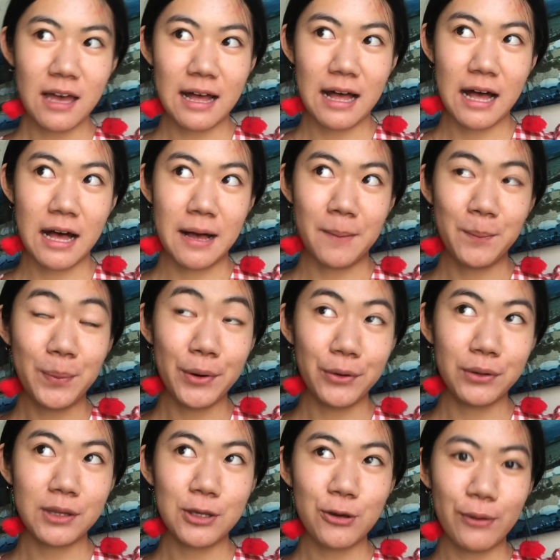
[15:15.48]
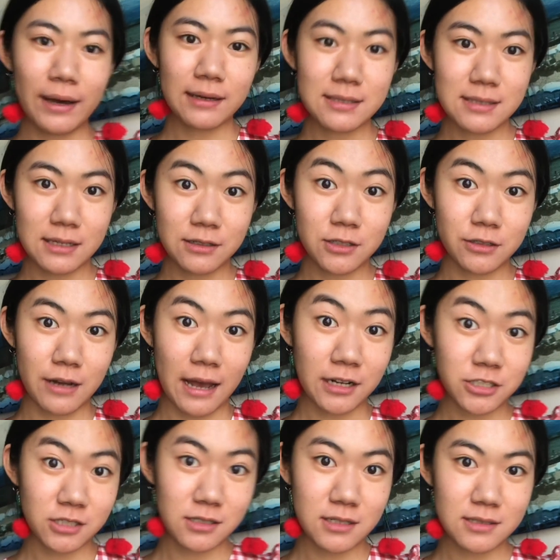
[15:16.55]
both UX
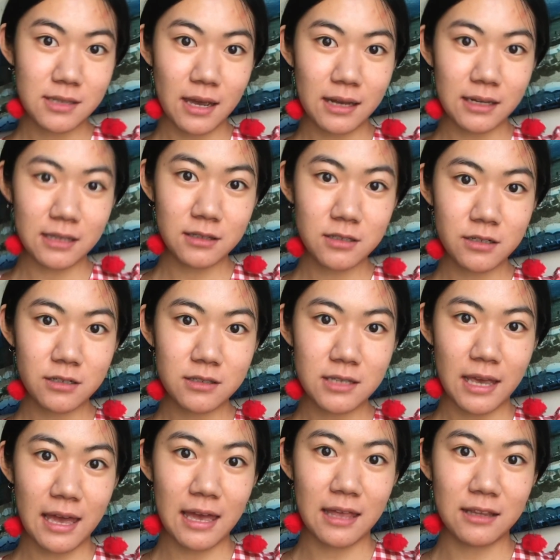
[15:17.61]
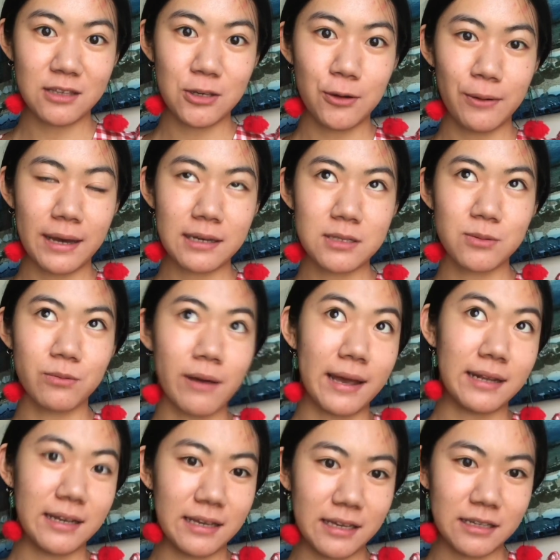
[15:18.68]
interaction design interns and UX
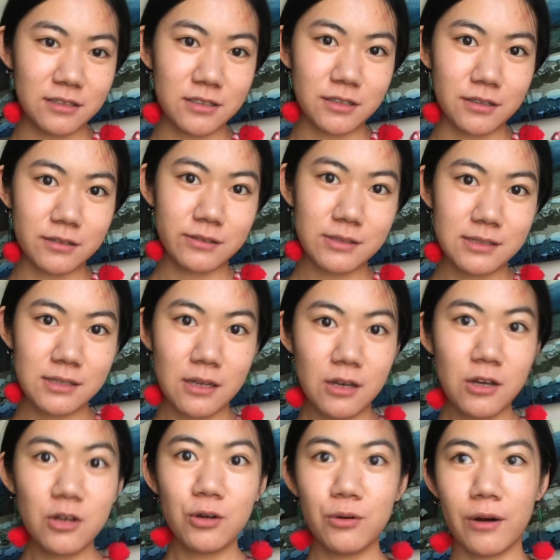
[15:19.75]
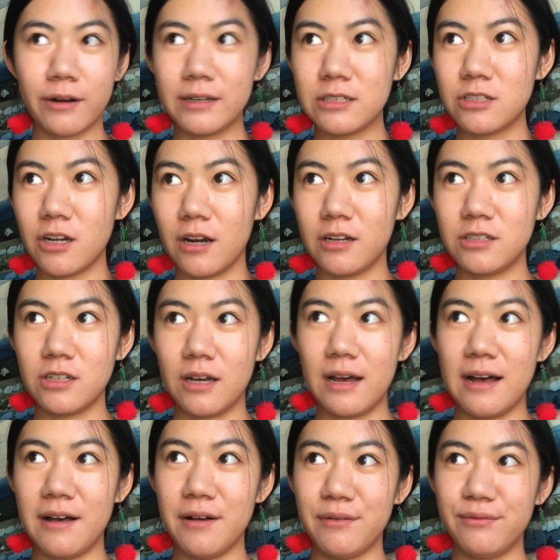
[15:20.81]
writing interns, who are in charge
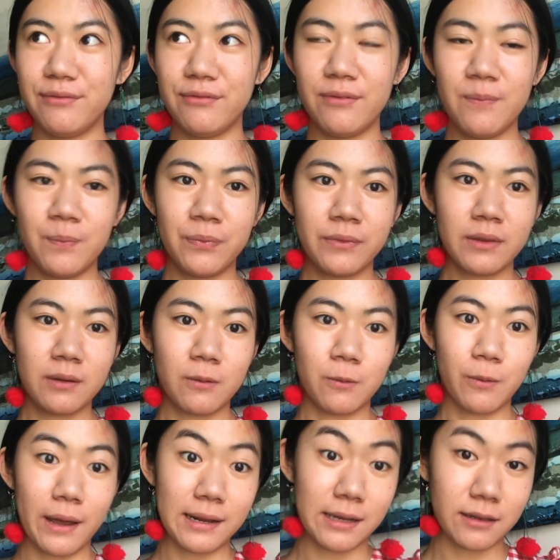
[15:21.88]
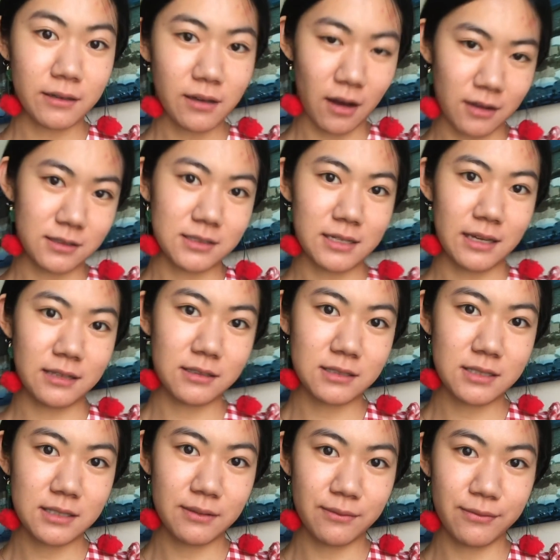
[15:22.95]
of writing
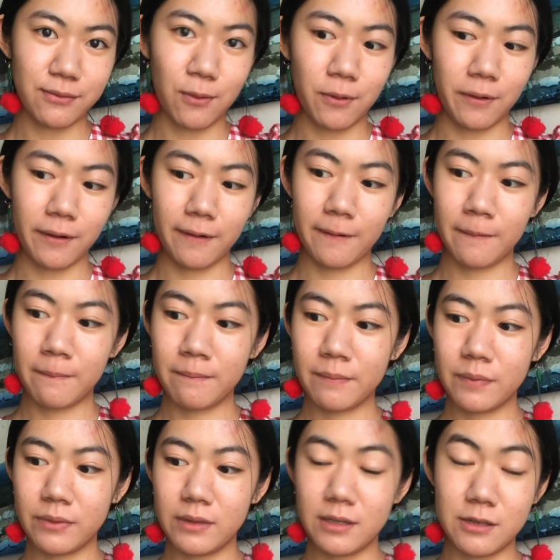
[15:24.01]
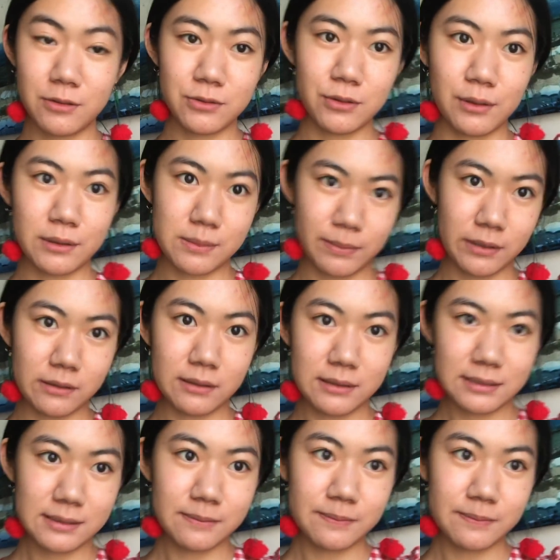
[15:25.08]
content for the user experience.